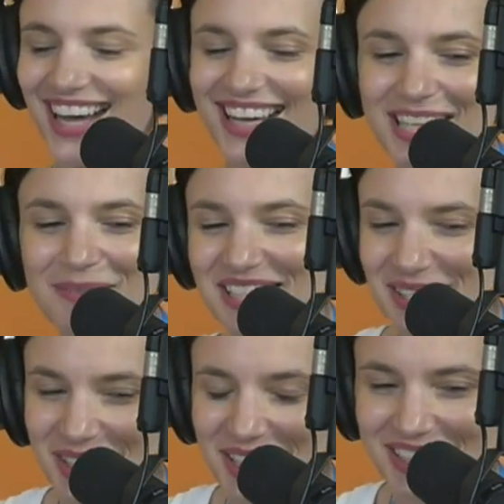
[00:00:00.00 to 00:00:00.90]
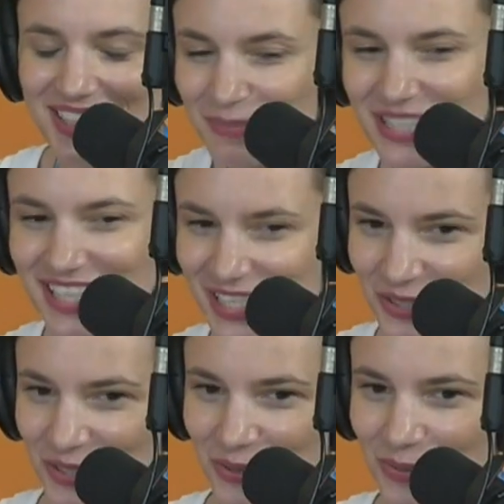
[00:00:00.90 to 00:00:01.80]
Let me take
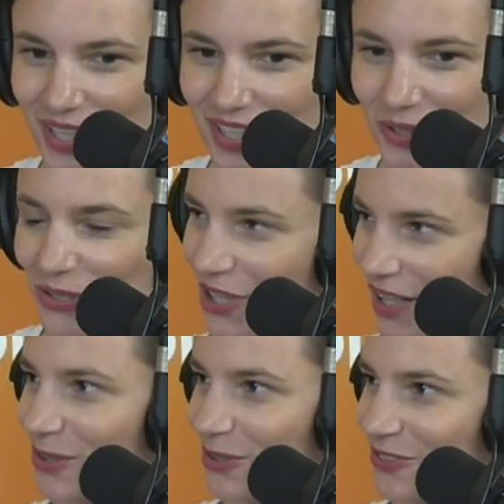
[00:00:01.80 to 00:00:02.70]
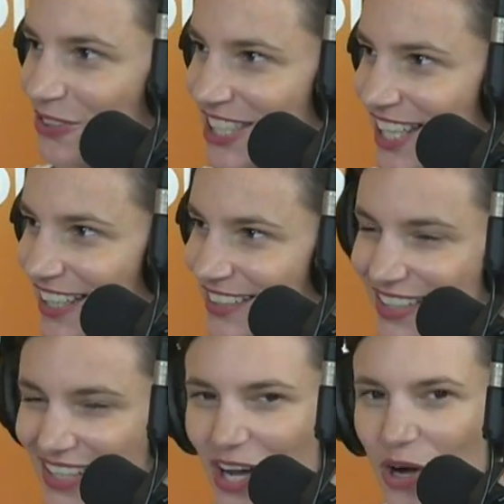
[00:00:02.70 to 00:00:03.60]
you to your childhood for a
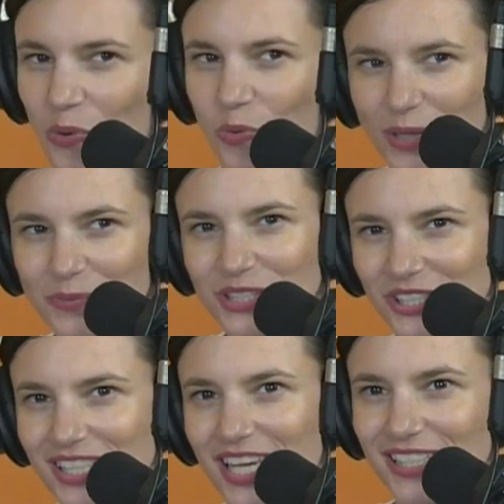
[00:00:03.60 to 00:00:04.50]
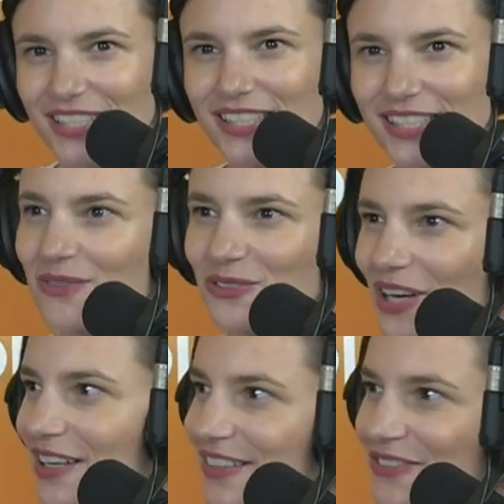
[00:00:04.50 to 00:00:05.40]
second. What would you say is the
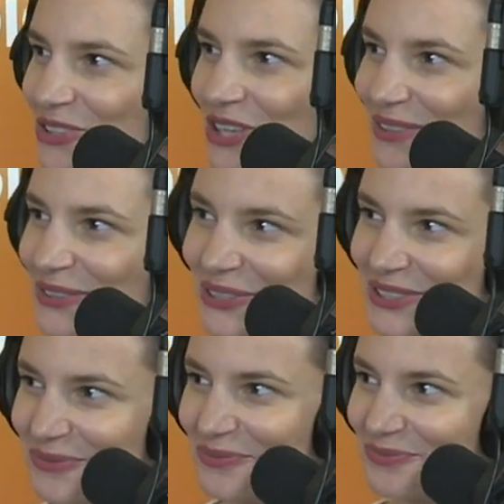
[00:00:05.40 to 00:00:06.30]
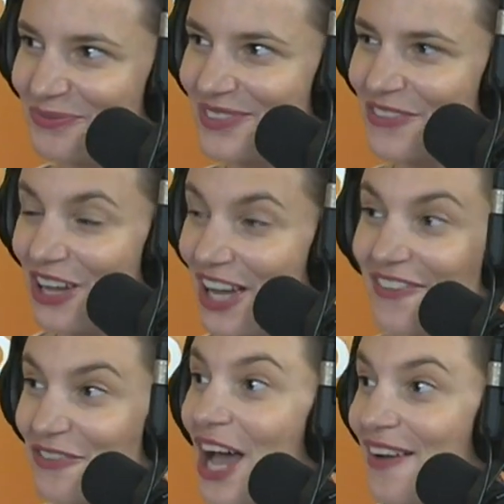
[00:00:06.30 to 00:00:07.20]
soundtrack of your childhood,
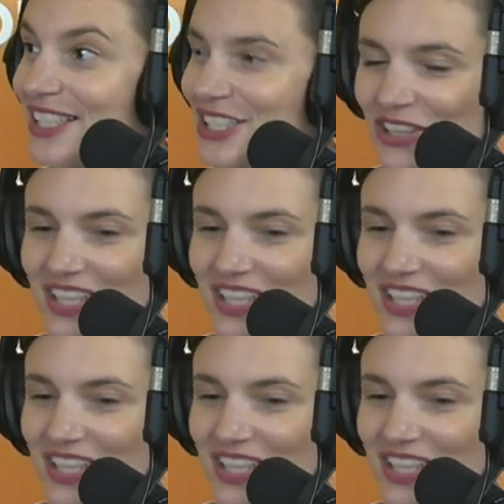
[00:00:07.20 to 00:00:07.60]
if you have such